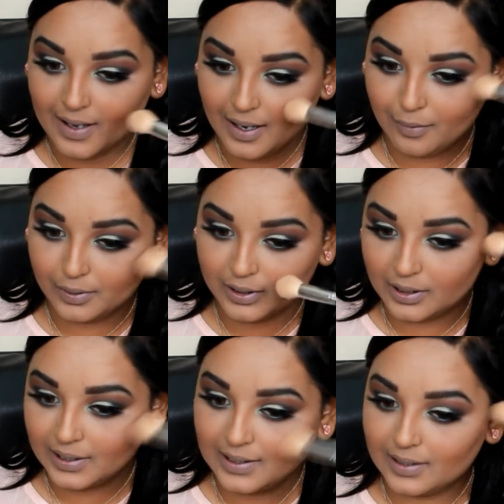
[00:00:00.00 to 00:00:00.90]
I would
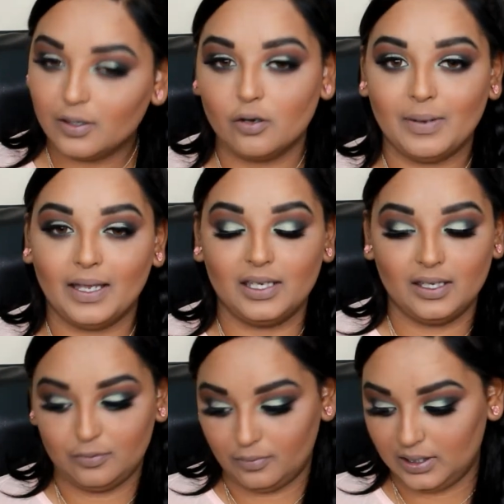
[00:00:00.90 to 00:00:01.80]
go back
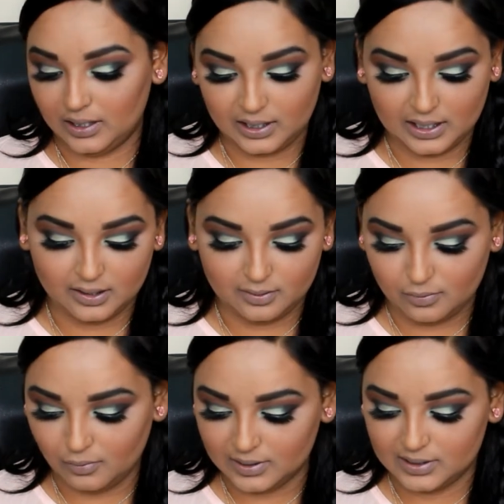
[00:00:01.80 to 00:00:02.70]
in with it again
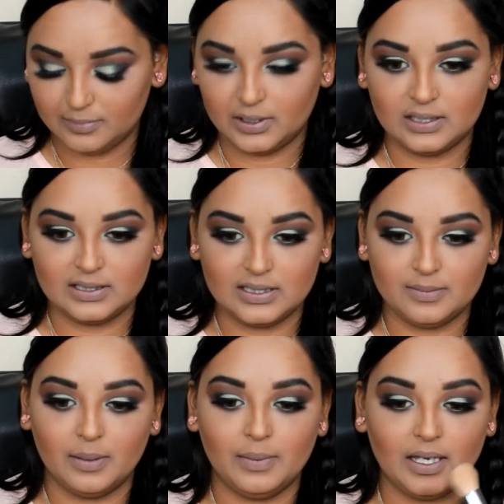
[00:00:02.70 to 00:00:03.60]
once I'm done setting
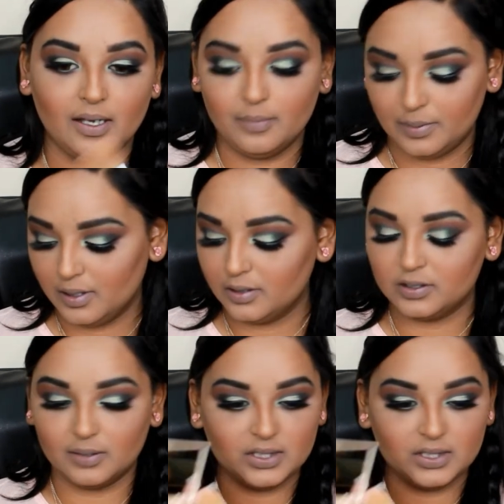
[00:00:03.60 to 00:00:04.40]
my makeup so I'm